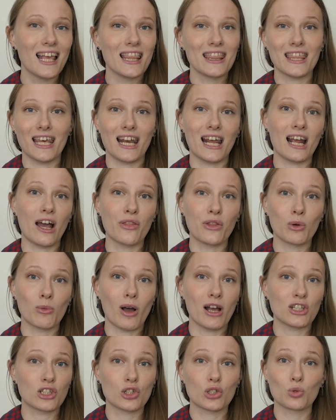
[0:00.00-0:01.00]
that I
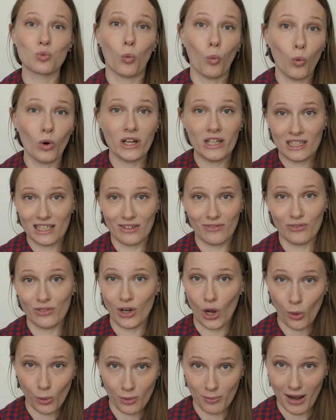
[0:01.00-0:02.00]
otherwise just wouldn't have
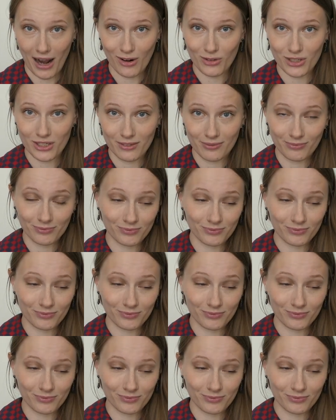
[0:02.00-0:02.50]
known about.